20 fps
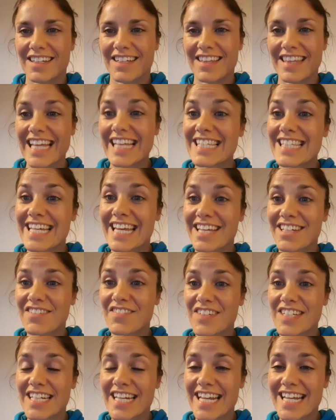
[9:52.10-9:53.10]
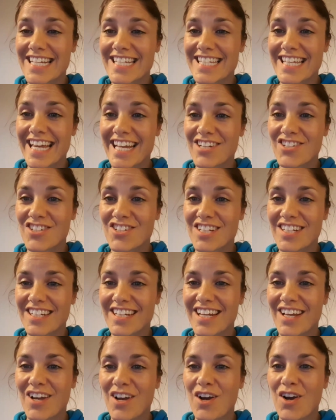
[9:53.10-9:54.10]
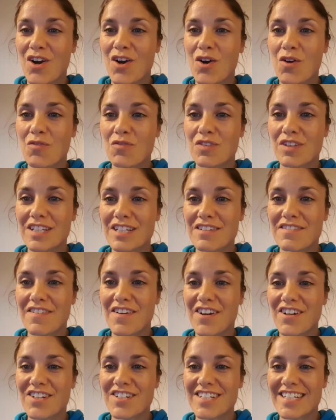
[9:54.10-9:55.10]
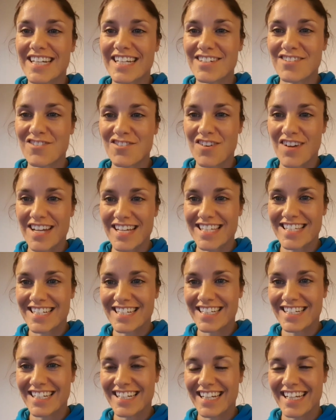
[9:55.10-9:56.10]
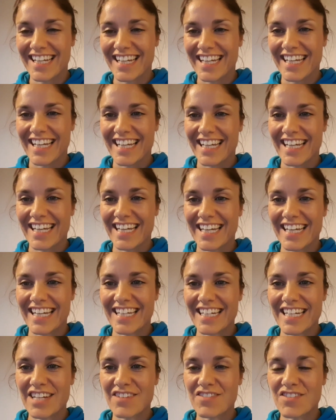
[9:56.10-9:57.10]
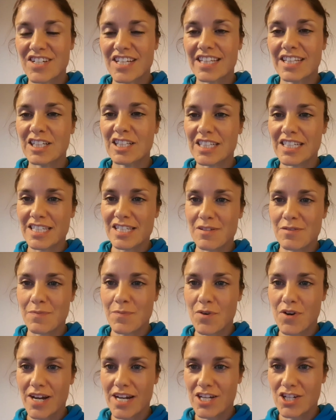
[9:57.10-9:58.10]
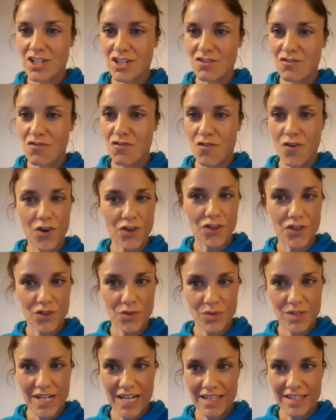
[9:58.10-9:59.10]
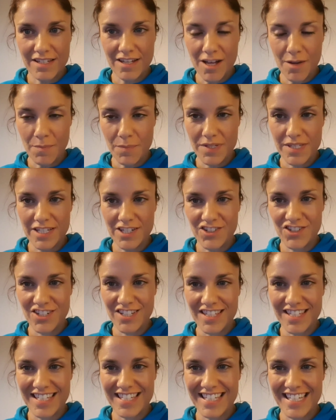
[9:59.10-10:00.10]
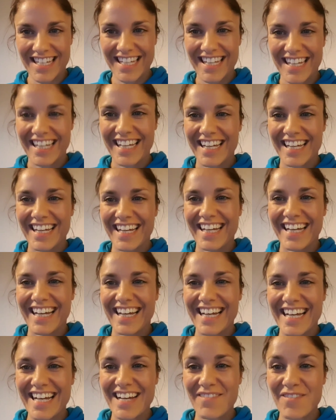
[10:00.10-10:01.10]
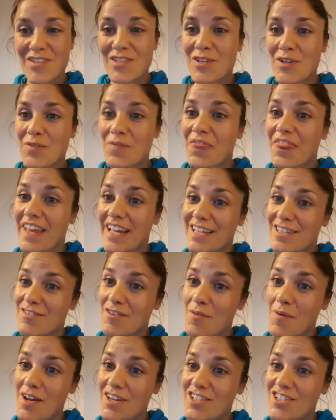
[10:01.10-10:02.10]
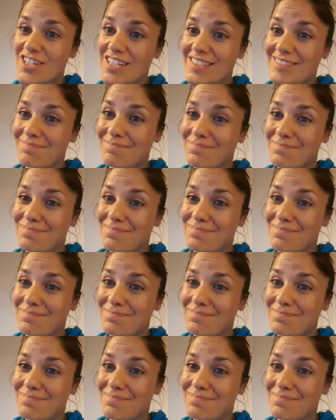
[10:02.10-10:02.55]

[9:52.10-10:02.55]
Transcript: That's the end of today's session. Hopefully you found it interesting and it gives you a little inspiration for your own dance compositions. So thanks for watching.